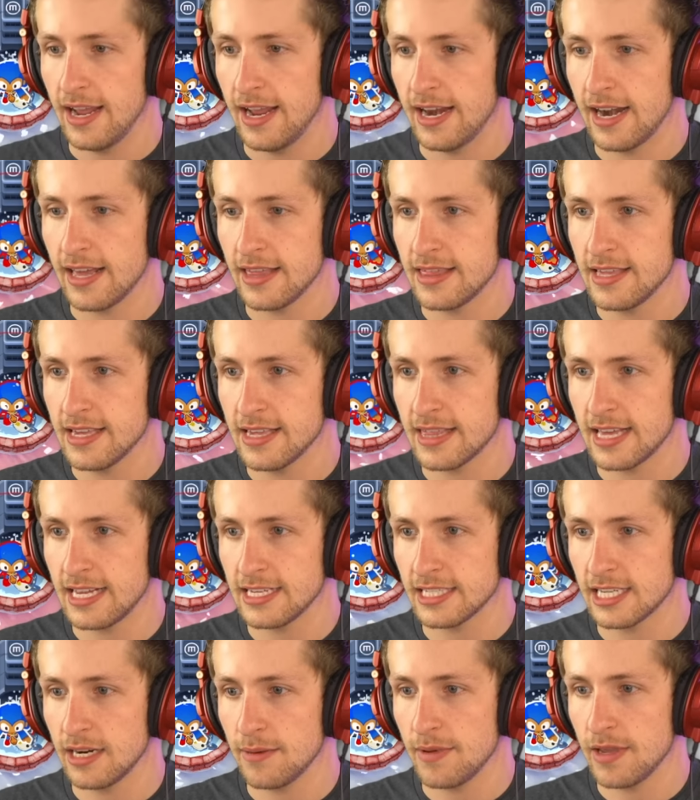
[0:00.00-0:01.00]
And I think
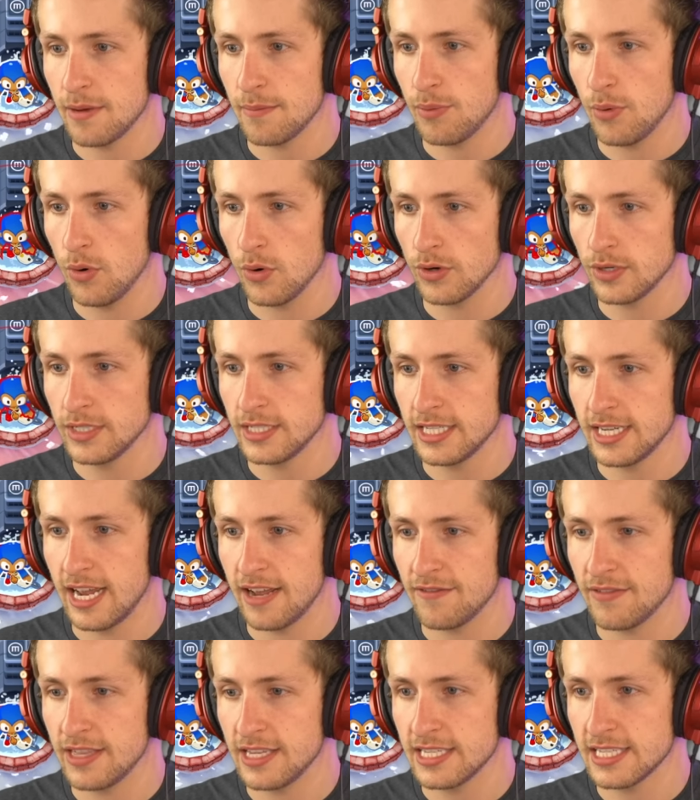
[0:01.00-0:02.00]
that's gonna be important to
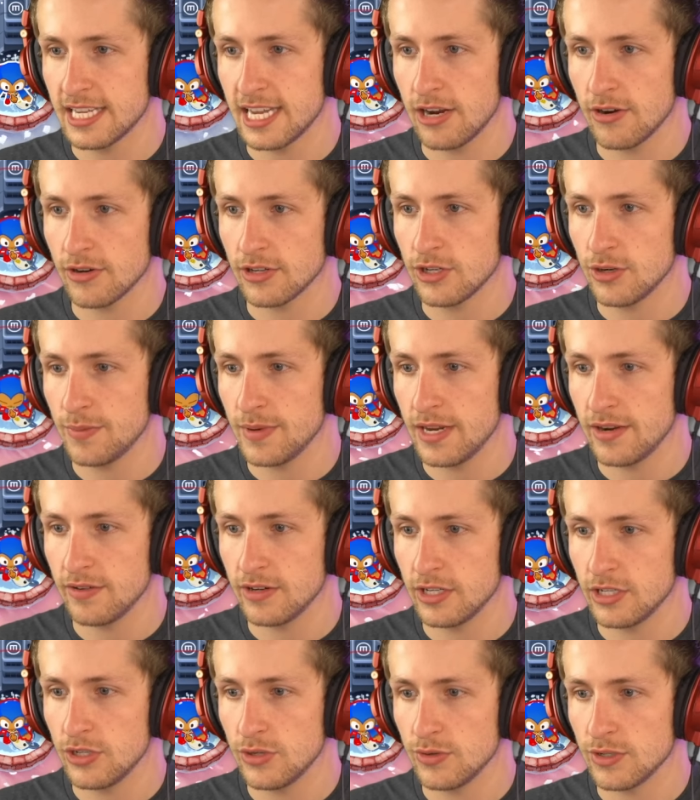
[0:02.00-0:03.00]
have this character be able
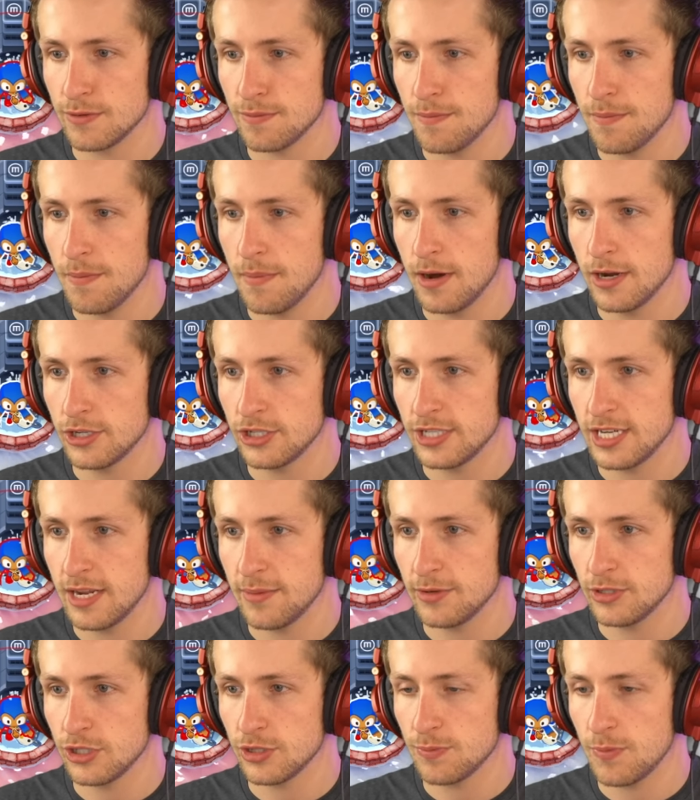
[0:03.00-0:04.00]
to do as much damage as